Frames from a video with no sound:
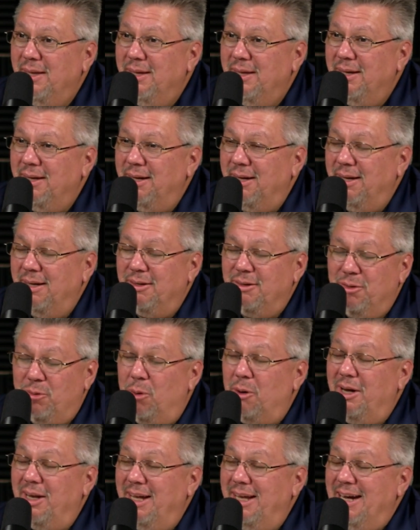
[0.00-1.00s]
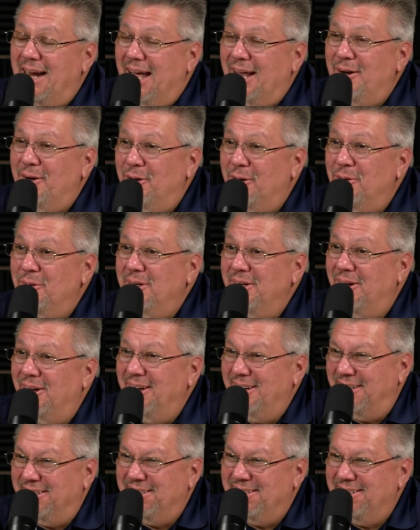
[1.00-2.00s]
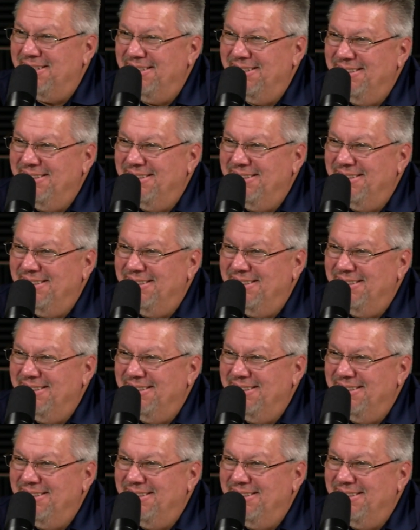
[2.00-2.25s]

Coeur d'Alene, Idaho in August.